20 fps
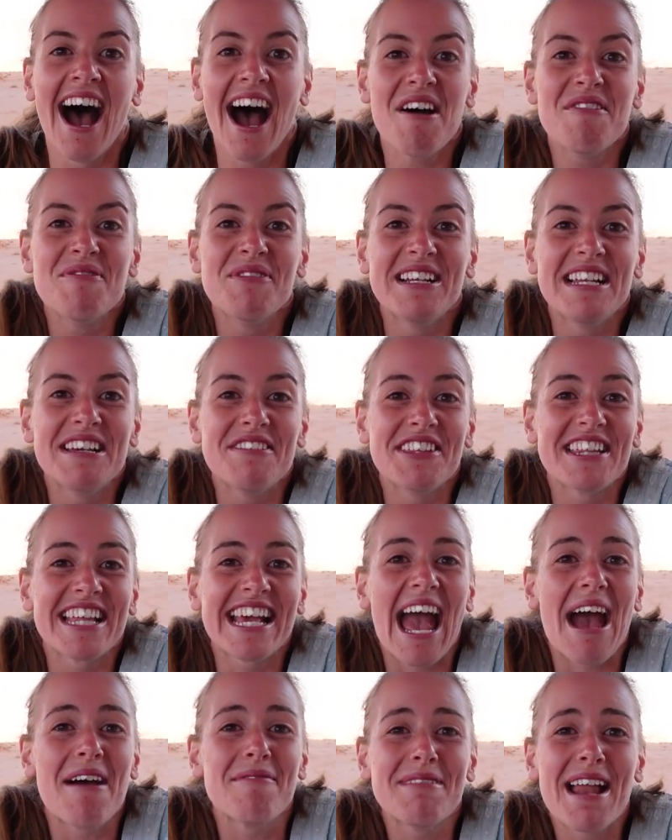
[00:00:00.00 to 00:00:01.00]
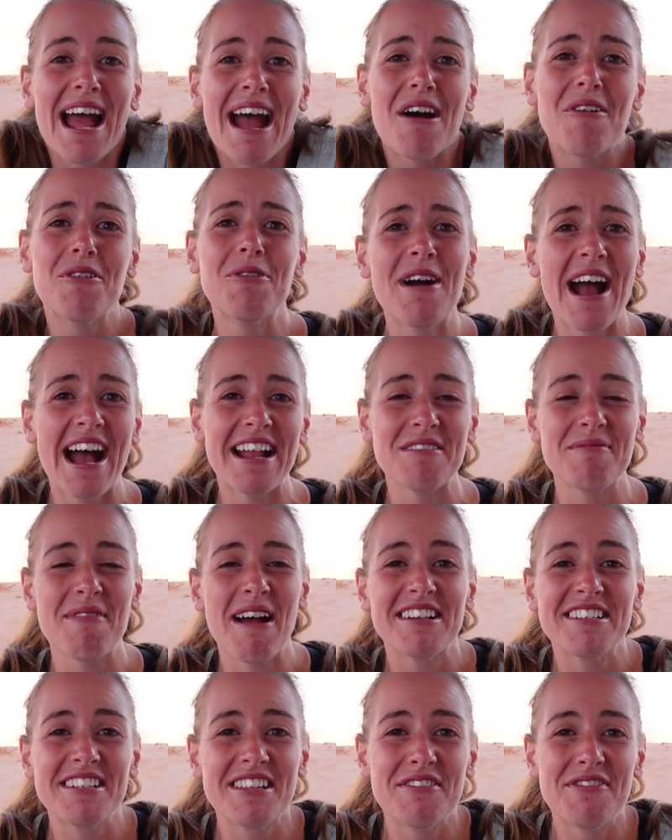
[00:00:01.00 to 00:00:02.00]
And we're leaving the camp now. We're heading
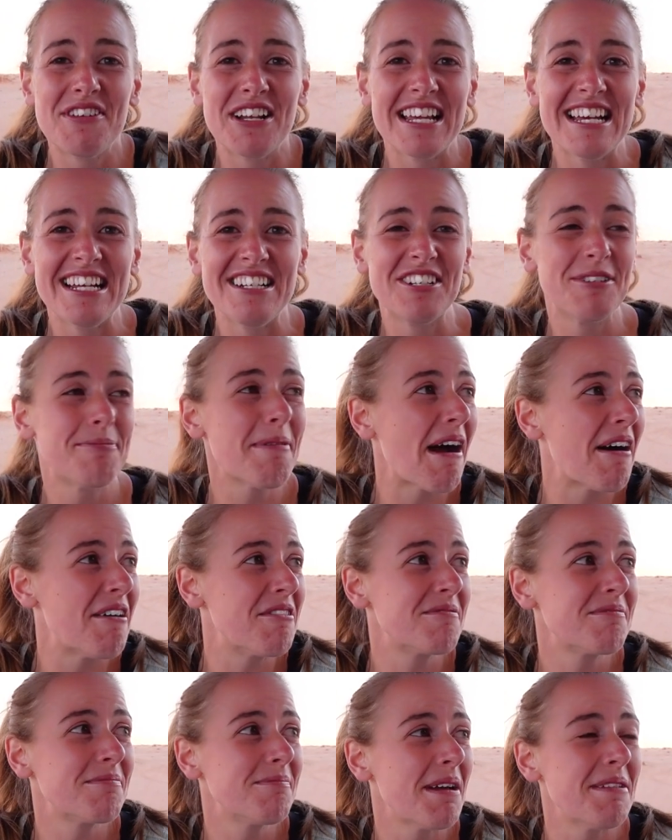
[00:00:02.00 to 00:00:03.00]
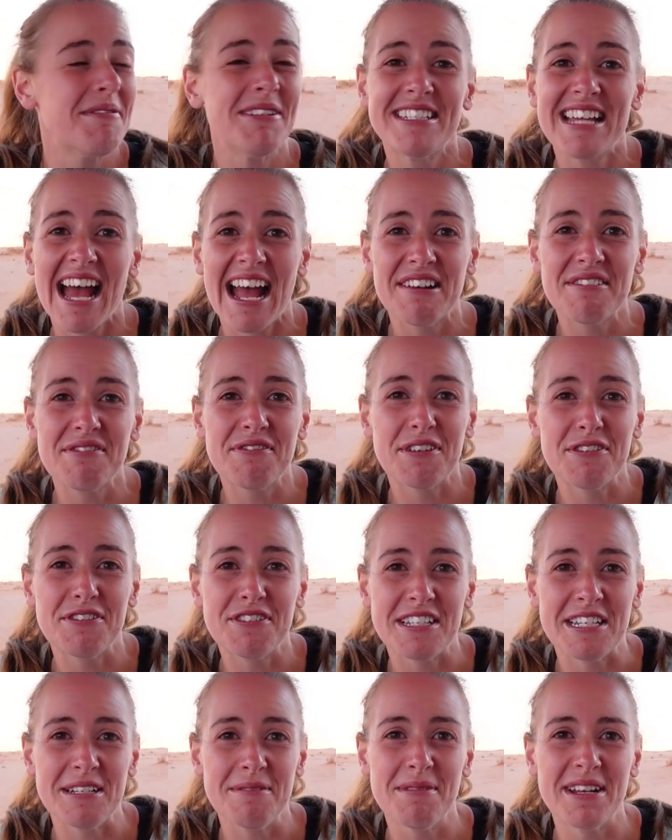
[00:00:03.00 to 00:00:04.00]
back to the village, about maybe
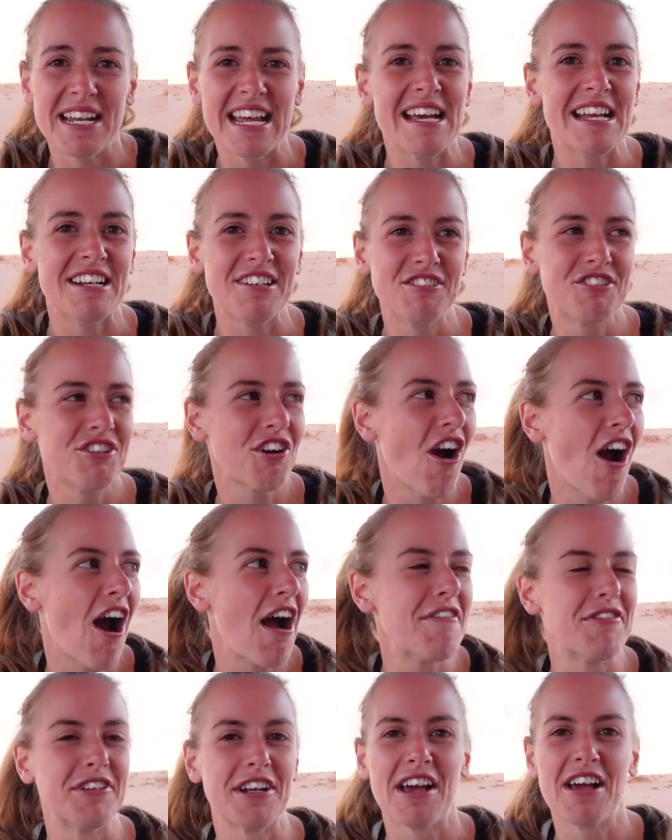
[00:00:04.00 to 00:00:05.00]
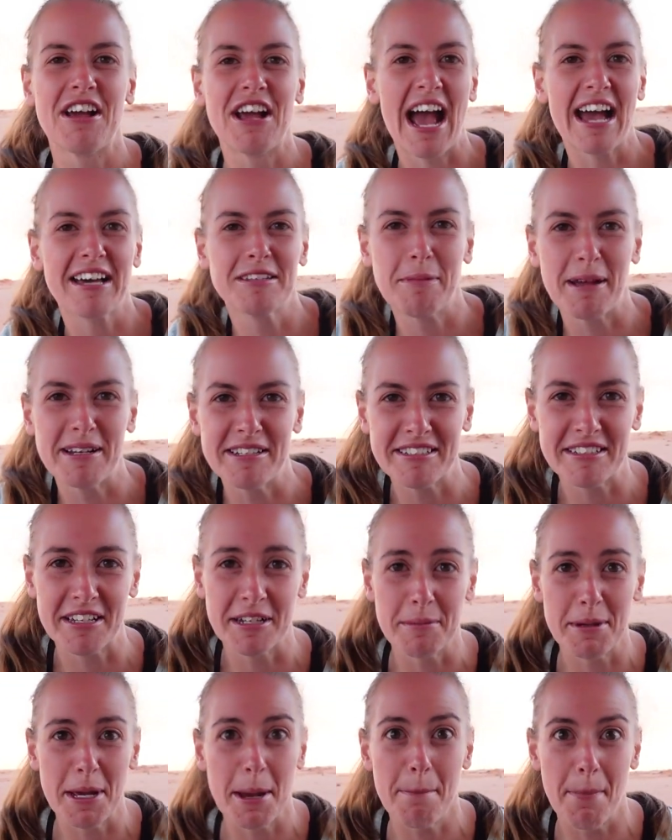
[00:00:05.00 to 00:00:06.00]
10-15 minute drive, and I expect it's
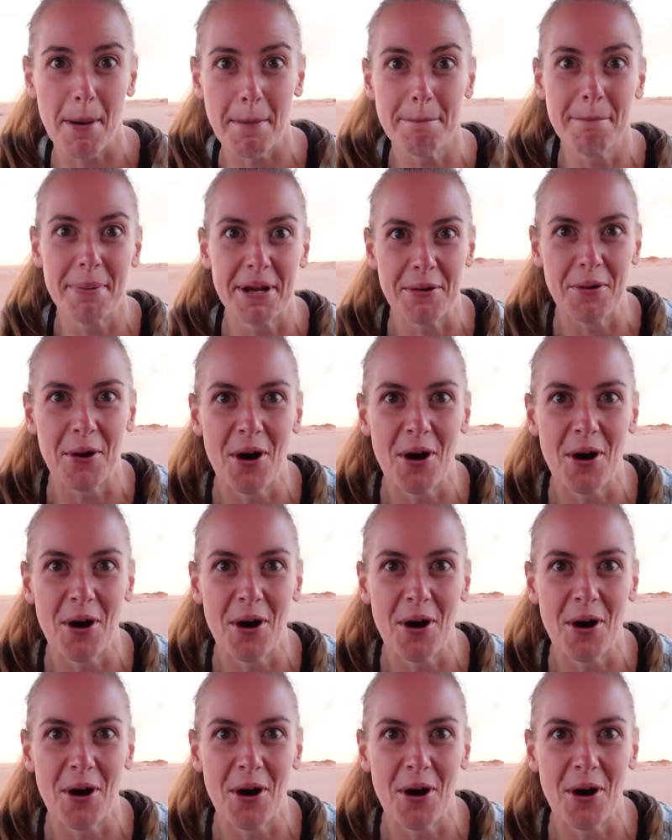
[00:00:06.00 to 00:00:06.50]
going to be a bumpy